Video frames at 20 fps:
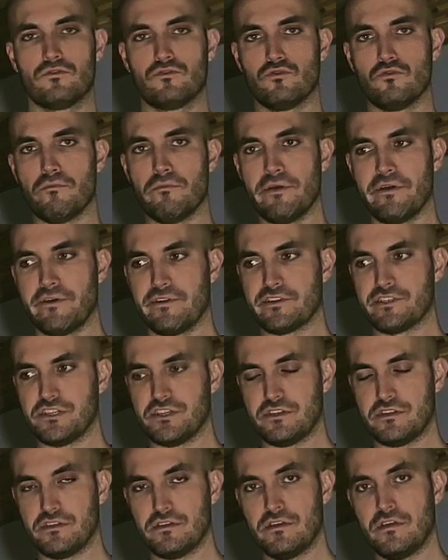to merge
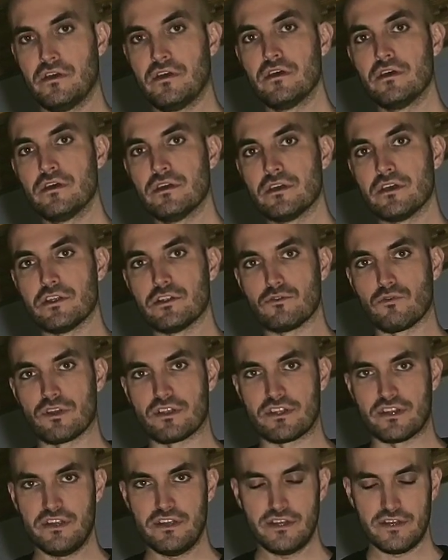it into a
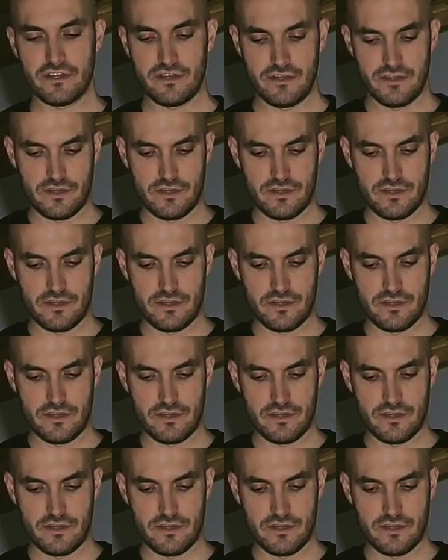trick